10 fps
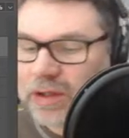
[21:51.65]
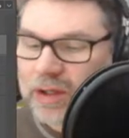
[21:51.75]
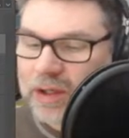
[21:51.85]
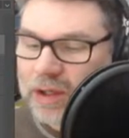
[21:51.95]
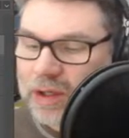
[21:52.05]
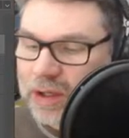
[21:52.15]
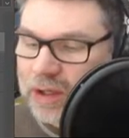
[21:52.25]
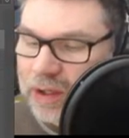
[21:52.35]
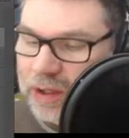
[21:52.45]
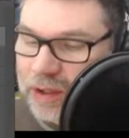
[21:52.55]

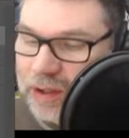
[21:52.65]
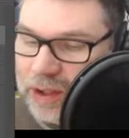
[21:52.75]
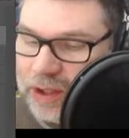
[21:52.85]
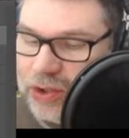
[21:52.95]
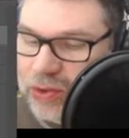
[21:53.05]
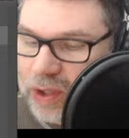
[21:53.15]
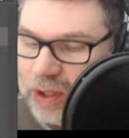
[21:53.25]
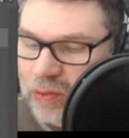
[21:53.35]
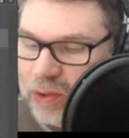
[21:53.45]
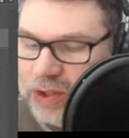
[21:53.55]
I drew
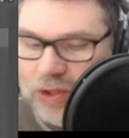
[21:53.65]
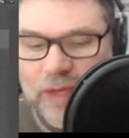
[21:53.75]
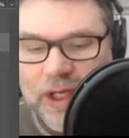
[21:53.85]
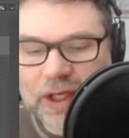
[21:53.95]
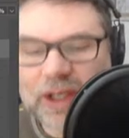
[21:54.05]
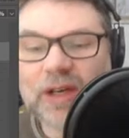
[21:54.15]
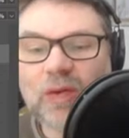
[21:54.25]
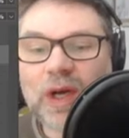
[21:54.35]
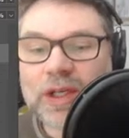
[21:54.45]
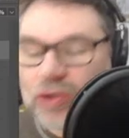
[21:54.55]
one too many.
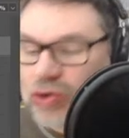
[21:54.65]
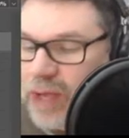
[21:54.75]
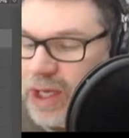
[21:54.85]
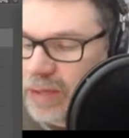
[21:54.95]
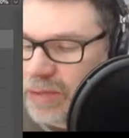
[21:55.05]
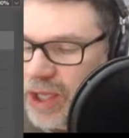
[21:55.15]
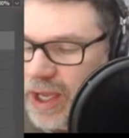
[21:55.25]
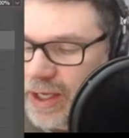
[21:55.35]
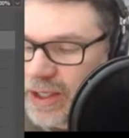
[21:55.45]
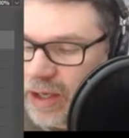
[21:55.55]
One too many, but they
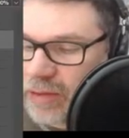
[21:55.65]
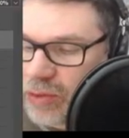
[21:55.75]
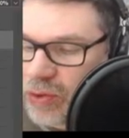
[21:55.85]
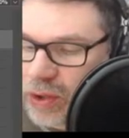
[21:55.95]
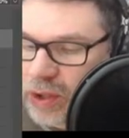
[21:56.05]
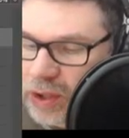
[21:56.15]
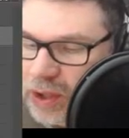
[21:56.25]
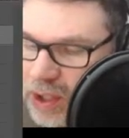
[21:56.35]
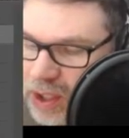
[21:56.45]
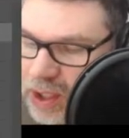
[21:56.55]
hang down more
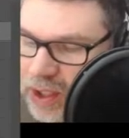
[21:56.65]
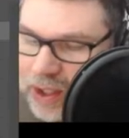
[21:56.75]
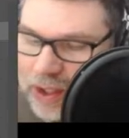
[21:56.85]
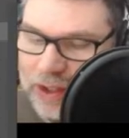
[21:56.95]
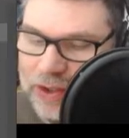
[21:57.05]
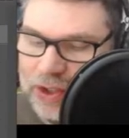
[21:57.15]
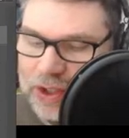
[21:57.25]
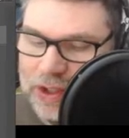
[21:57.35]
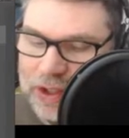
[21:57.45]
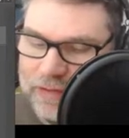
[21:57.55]
in the
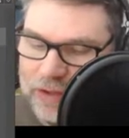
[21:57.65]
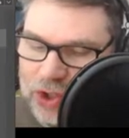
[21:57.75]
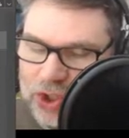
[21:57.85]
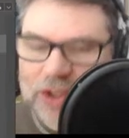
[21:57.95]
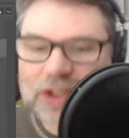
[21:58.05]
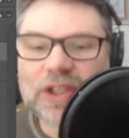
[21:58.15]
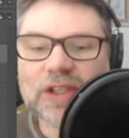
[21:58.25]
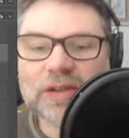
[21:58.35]
D&D version, so